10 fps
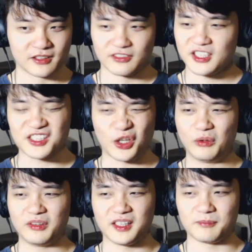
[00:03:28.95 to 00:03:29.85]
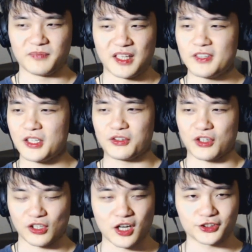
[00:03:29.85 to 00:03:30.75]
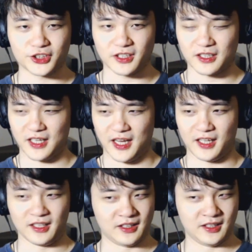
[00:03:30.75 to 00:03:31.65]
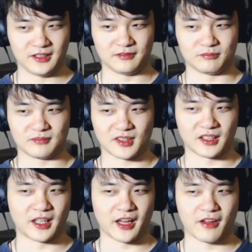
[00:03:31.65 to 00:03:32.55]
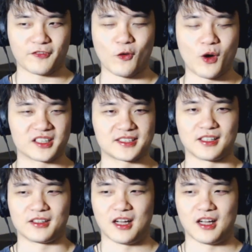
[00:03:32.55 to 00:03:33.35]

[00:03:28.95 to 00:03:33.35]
this is only, even though they're launching a full-on assault